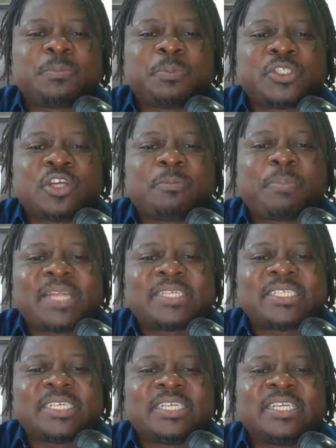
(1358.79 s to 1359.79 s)
pictured
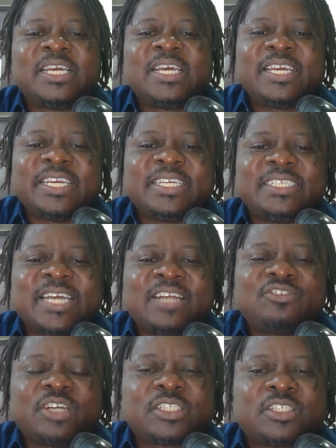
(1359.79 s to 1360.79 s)
partying in their
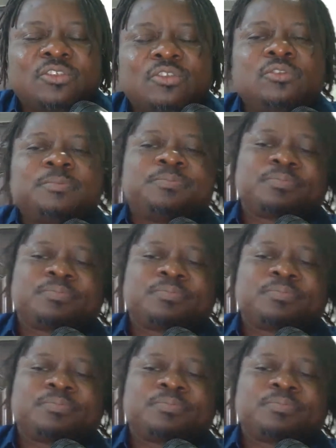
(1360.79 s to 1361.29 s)
dressing room.